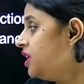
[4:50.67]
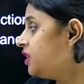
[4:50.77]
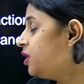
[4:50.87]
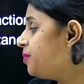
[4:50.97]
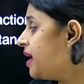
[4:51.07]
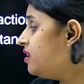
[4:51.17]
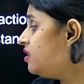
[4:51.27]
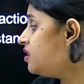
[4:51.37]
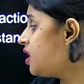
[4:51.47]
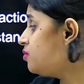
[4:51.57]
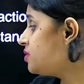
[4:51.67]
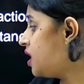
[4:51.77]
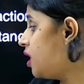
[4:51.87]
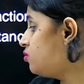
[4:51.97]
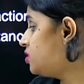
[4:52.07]
The peddler comes
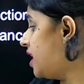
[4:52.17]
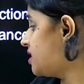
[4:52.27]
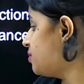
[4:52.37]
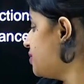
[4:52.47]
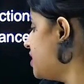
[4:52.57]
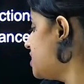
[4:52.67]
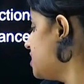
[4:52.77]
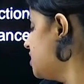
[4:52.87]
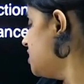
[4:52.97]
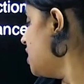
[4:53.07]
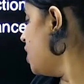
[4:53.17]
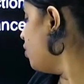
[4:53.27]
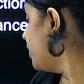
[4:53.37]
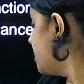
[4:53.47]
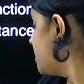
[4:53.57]
out as a person
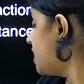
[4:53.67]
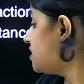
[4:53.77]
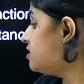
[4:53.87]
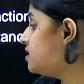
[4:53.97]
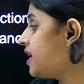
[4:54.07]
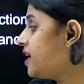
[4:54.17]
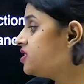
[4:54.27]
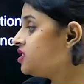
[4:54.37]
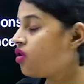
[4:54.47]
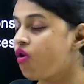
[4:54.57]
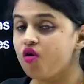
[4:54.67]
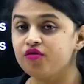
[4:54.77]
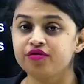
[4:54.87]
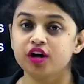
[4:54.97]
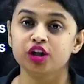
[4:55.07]
with a subtle sense
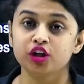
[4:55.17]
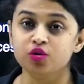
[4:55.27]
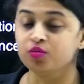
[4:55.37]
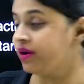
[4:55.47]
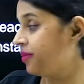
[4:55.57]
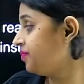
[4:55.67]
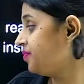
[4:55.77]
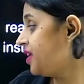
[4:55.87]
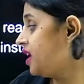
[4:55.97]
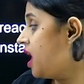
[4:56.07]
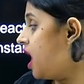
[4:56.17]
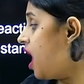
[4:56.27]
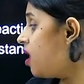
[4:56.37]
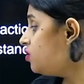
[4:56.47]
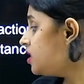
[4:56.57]
of humor.
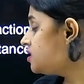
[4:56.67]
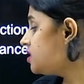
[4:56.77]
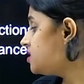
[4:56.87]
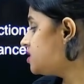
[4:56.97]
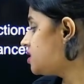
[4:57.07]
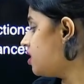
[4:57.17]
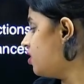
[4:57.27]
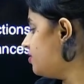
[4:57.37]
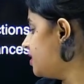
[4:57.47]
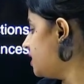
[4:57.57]
How does this serve in